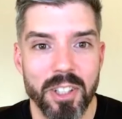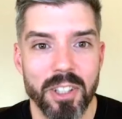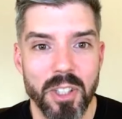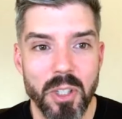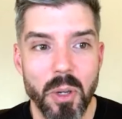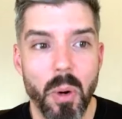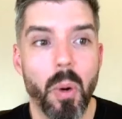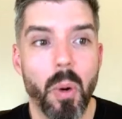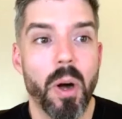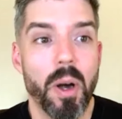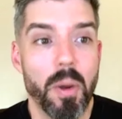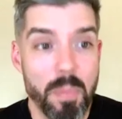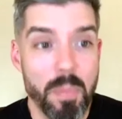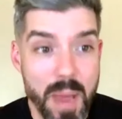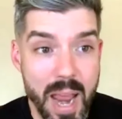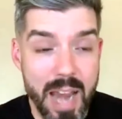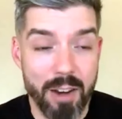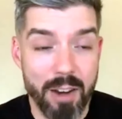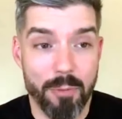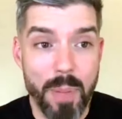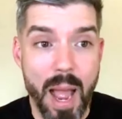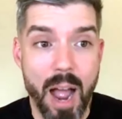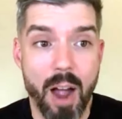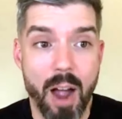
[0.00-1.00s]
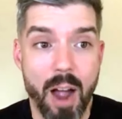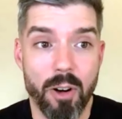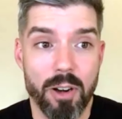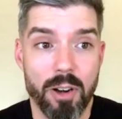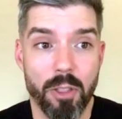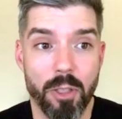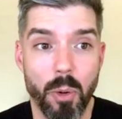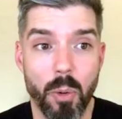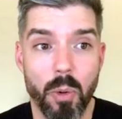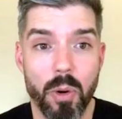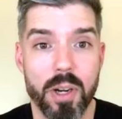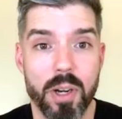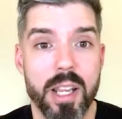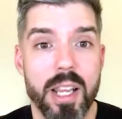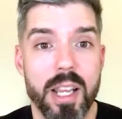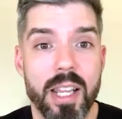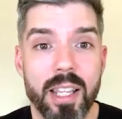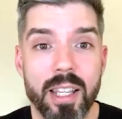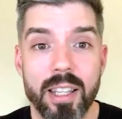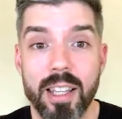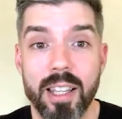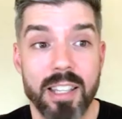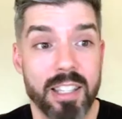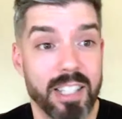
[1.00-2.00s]
You're a man of power and authority.
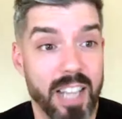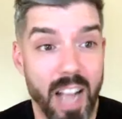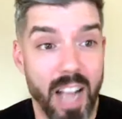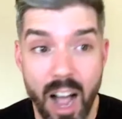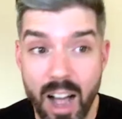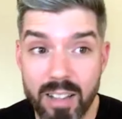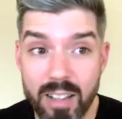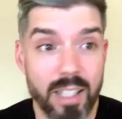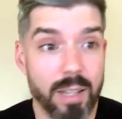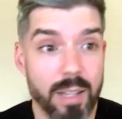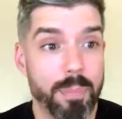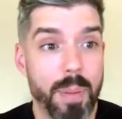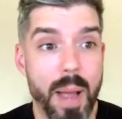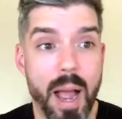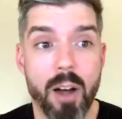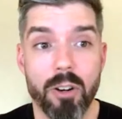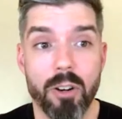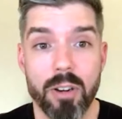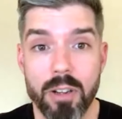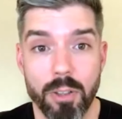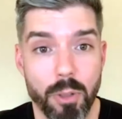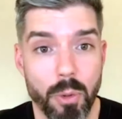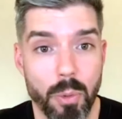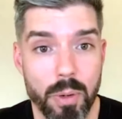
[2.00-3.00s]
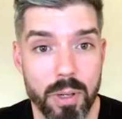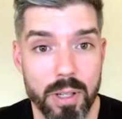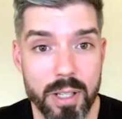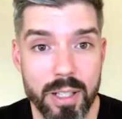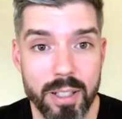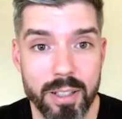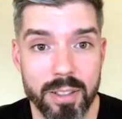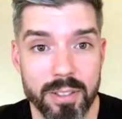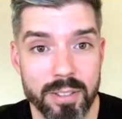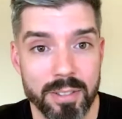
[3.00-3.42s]
It's godly power and authority.